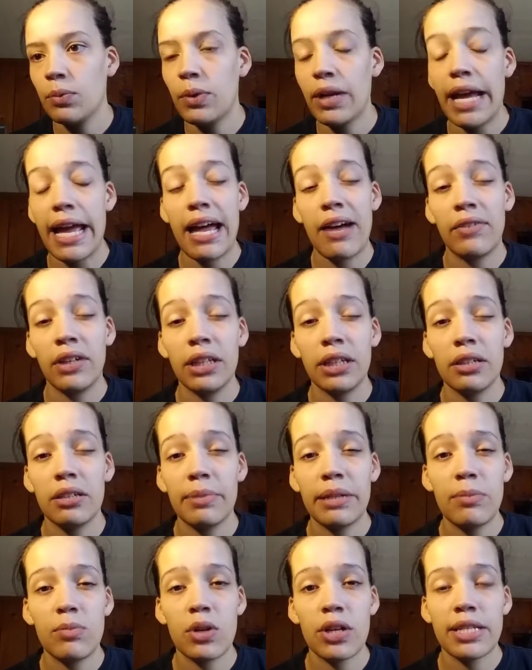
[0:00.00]
when I have a little
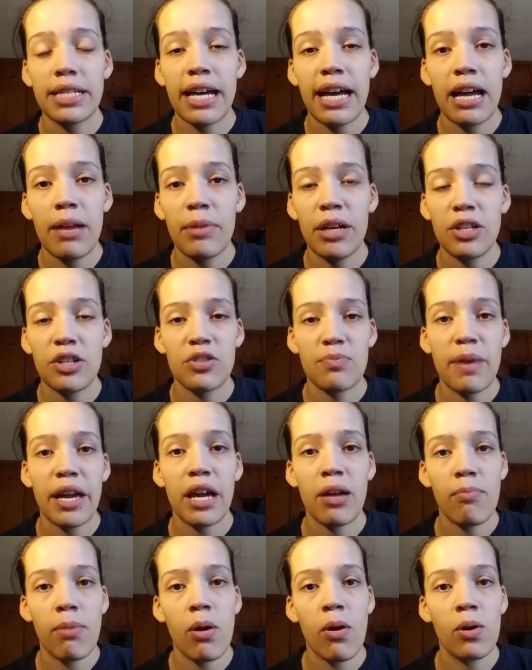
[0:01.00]
bit more time, I'll just
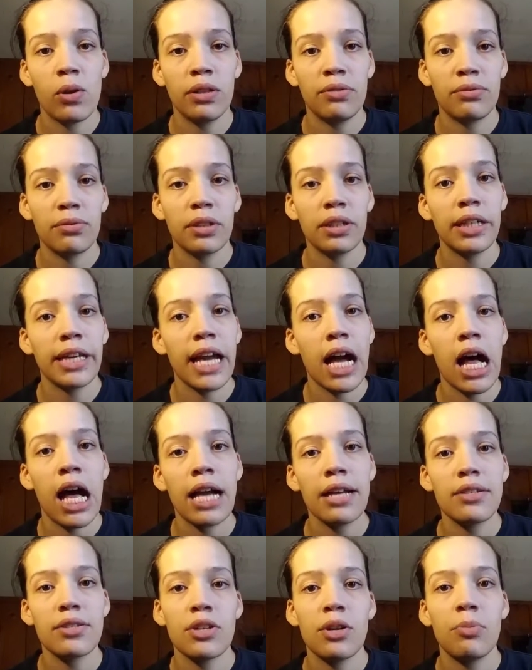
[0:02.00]
make a bowl of really
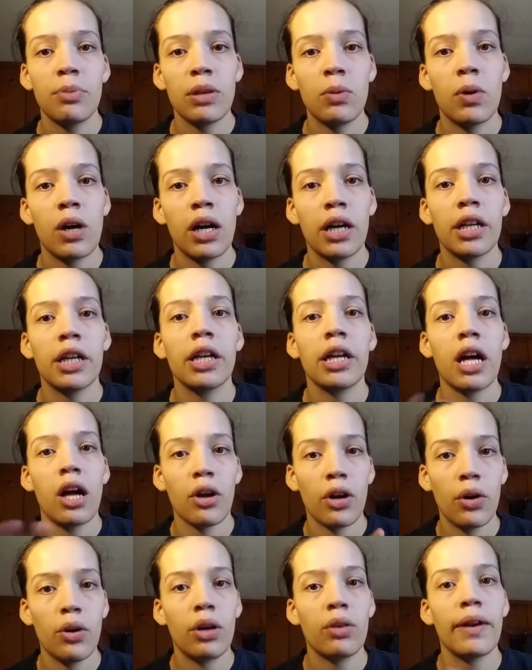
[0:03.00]
hot soapy water, and I'll
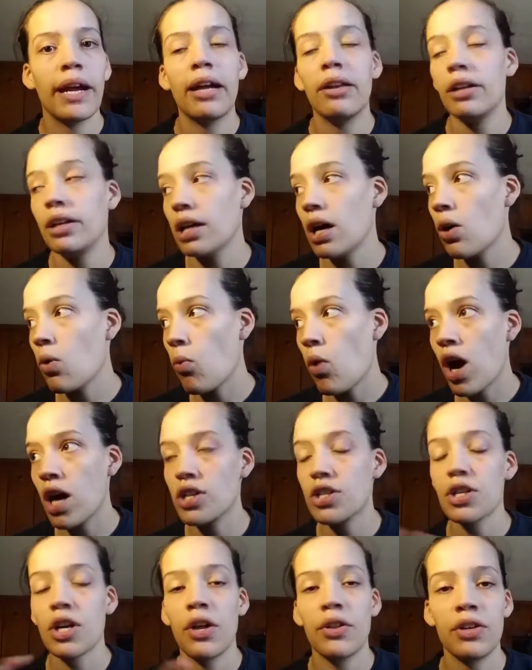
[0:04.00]
go around and I'll
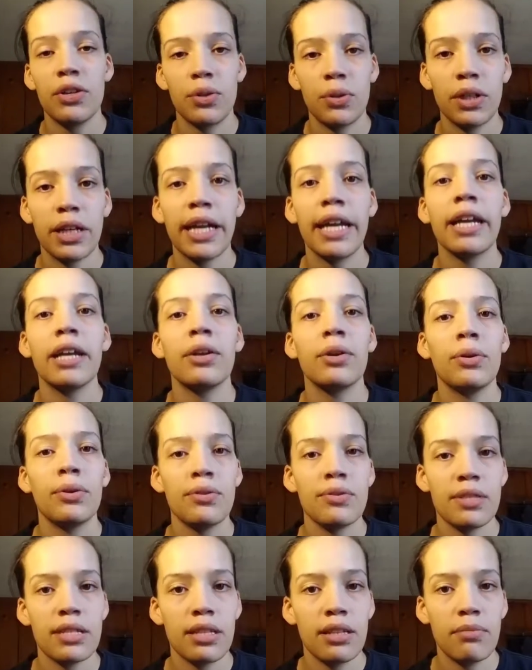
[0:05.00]
wash all the door
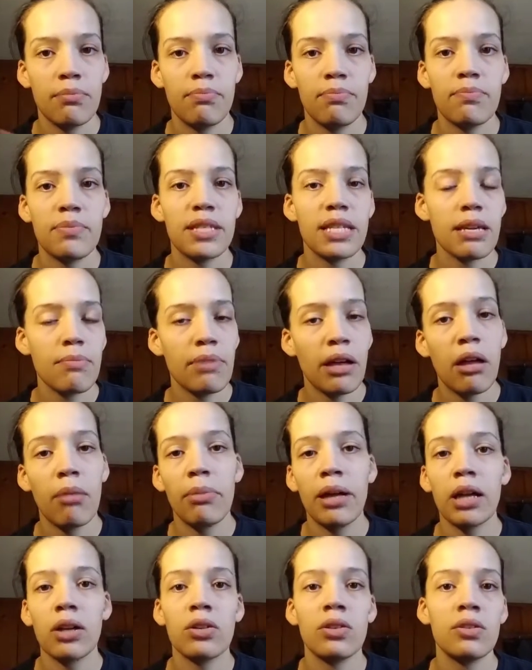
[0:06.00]
handles and the seatbelt
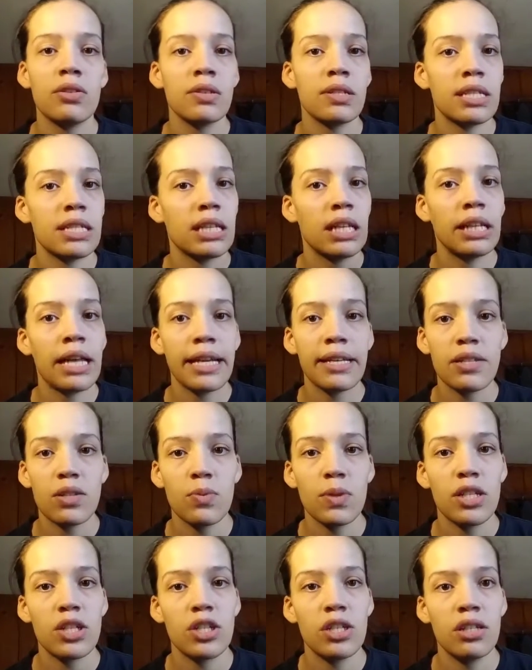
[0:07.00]
buckles and the light
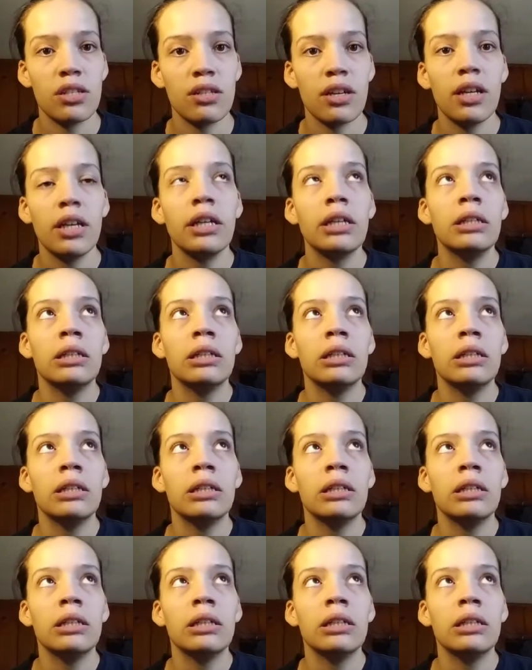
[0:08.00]
switches.